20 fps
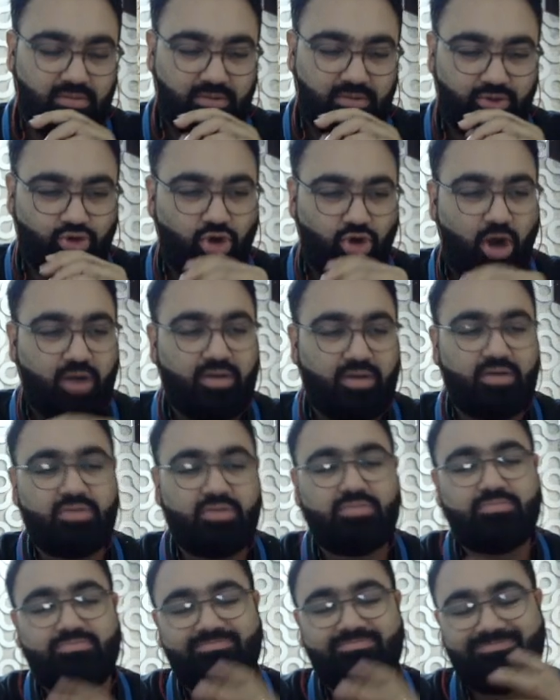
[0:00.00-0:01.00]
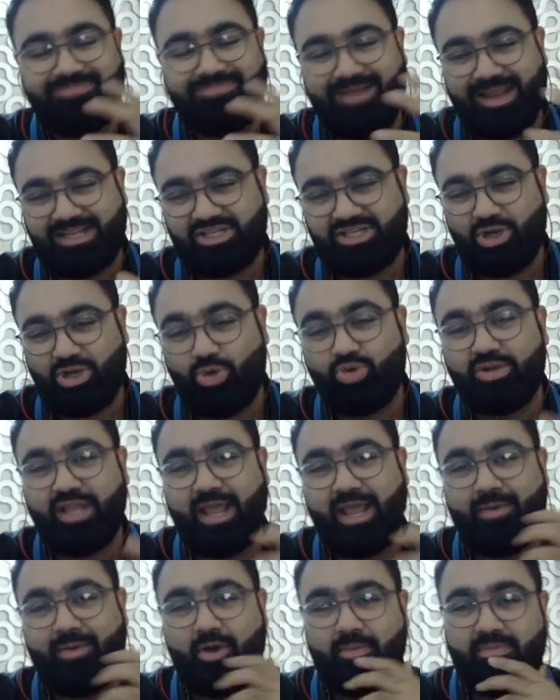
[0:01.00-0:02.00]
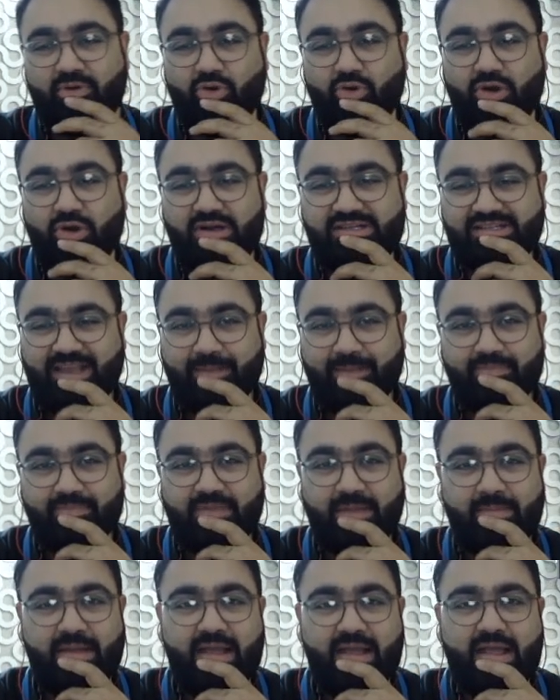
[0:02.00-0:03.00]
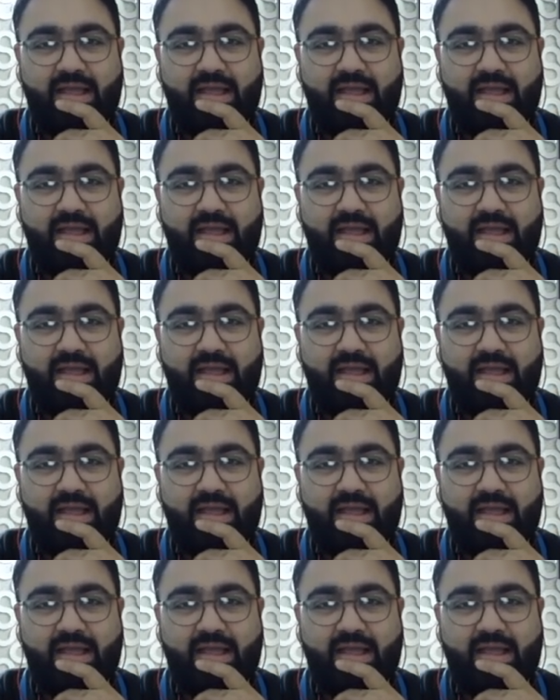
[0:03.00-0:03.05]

do not exclude them or do not skip them.